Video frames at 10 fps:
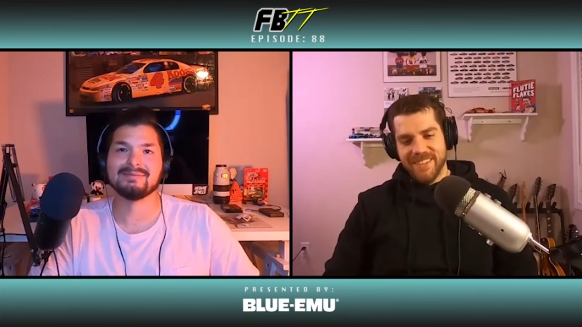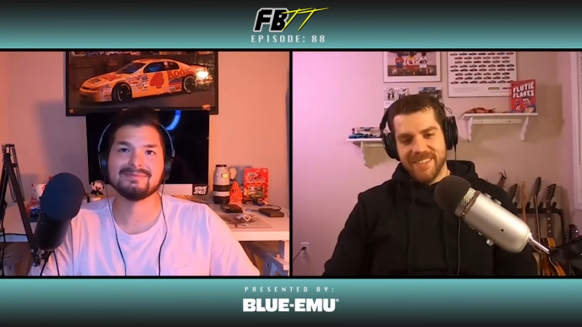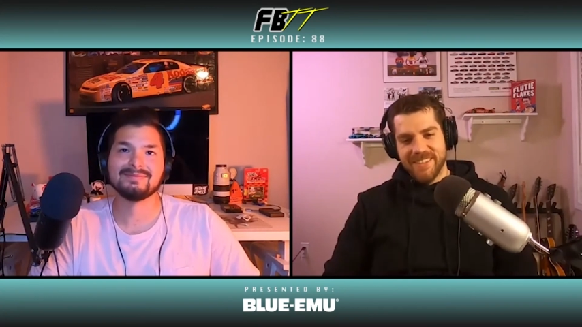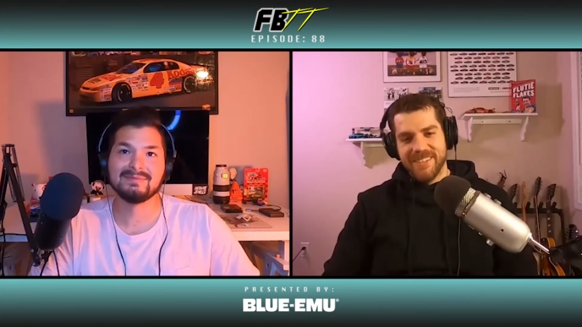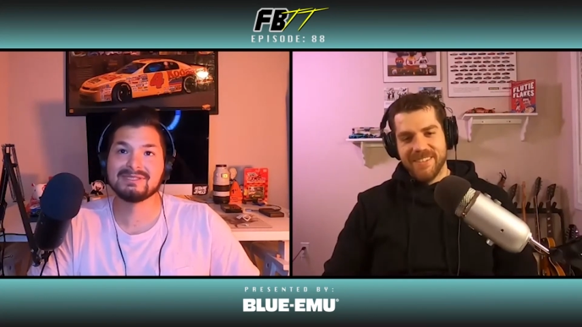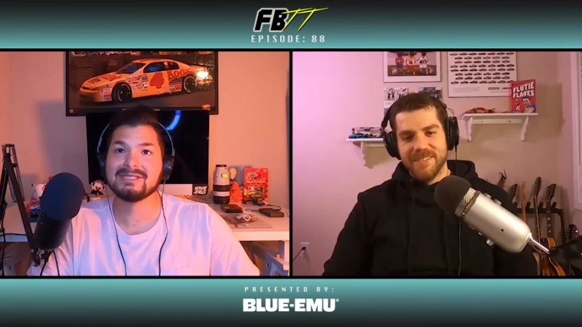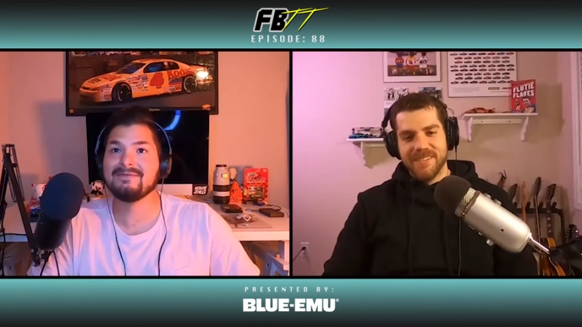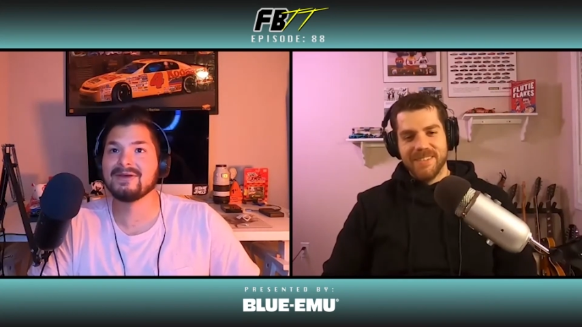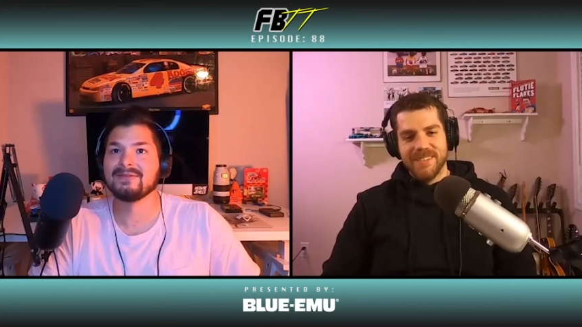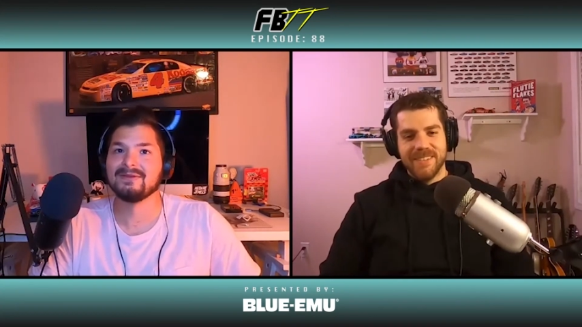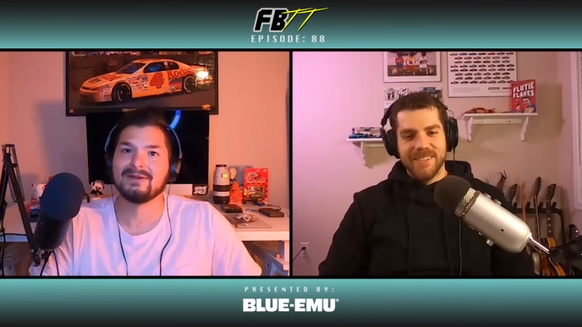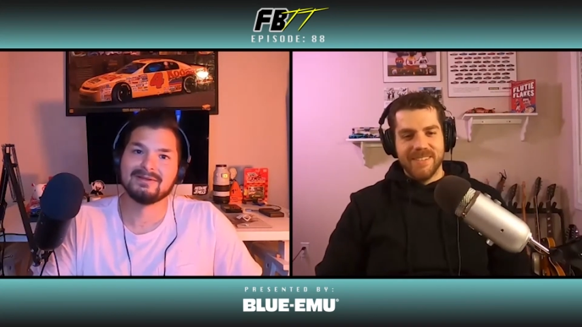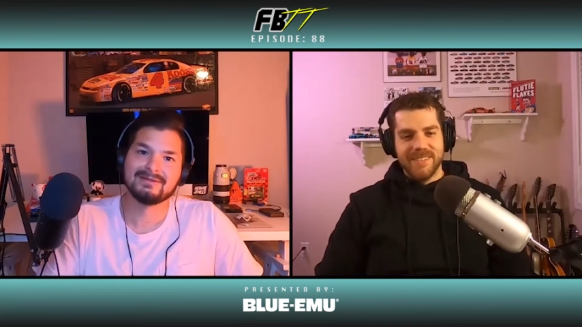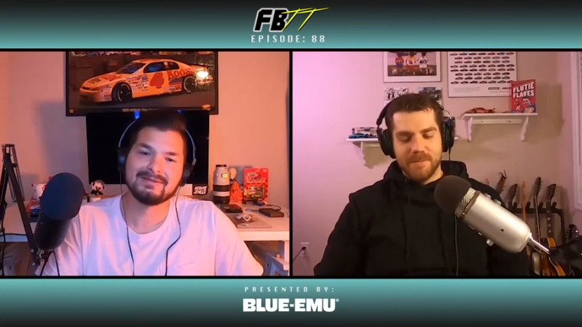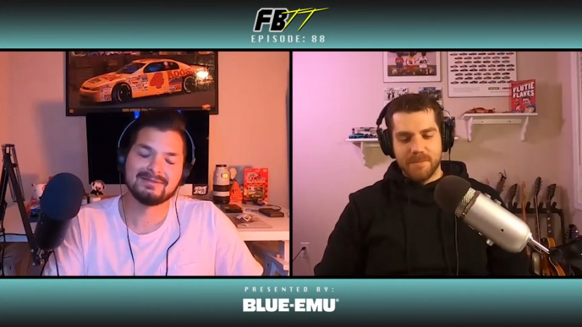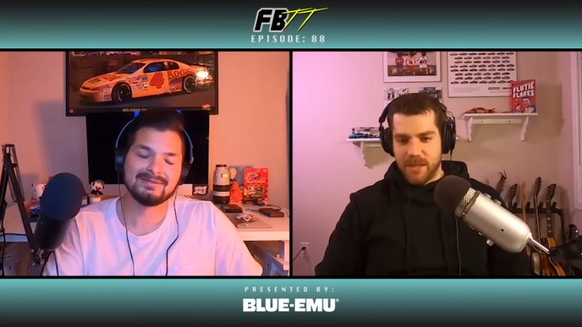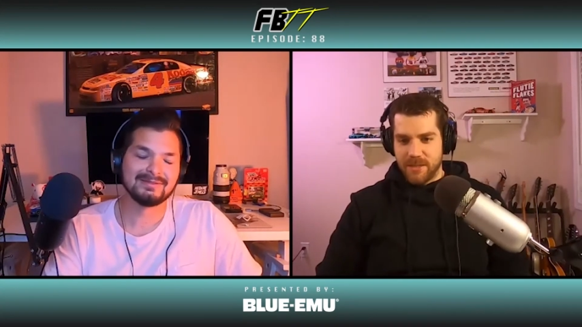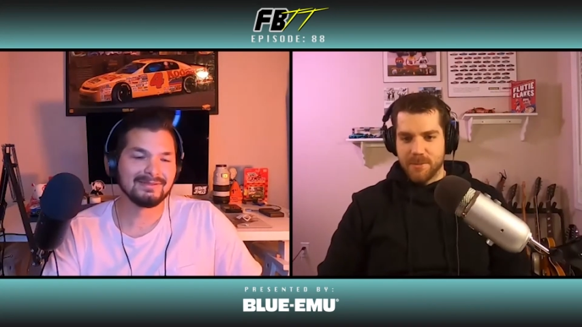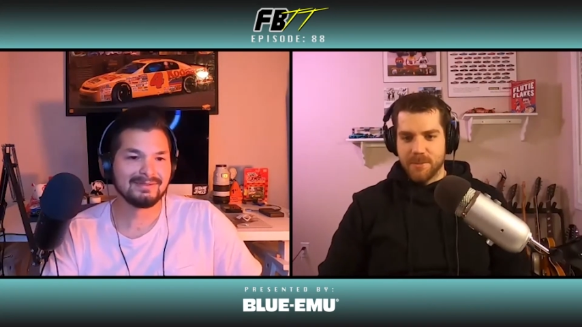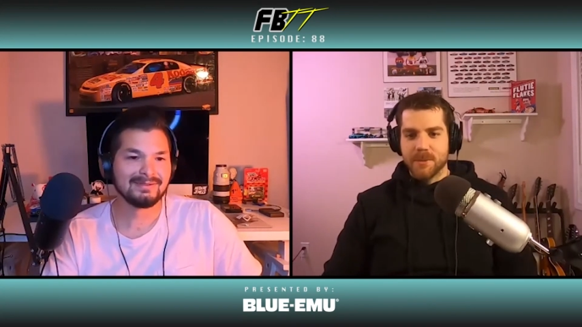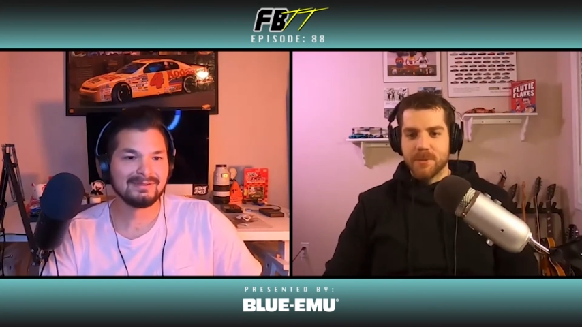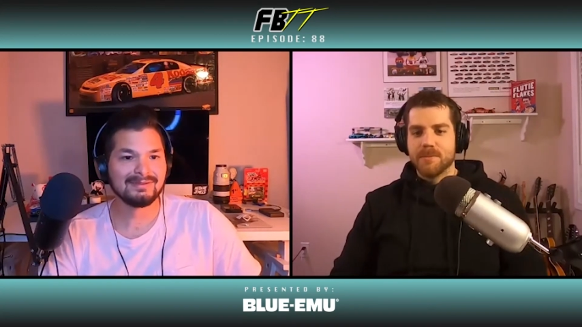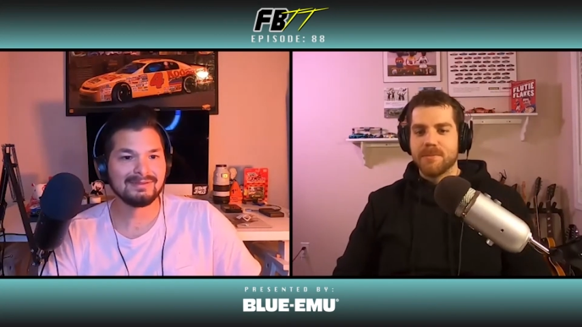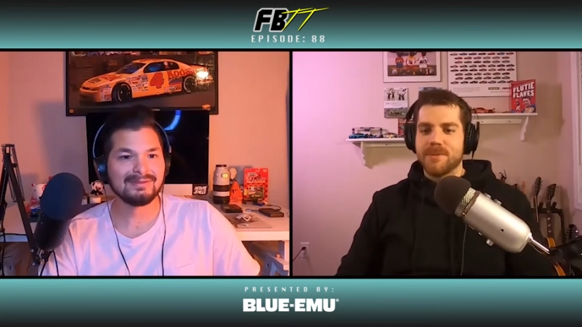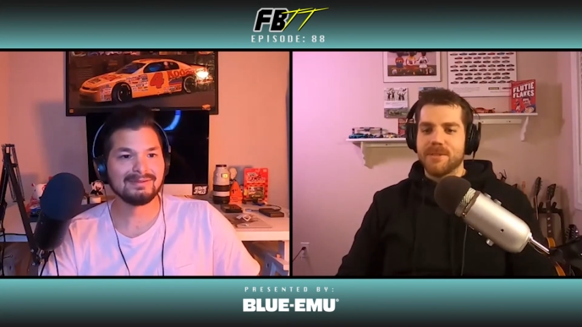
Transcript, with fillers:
Speaker 1: Be safe out there. That's the big one. Take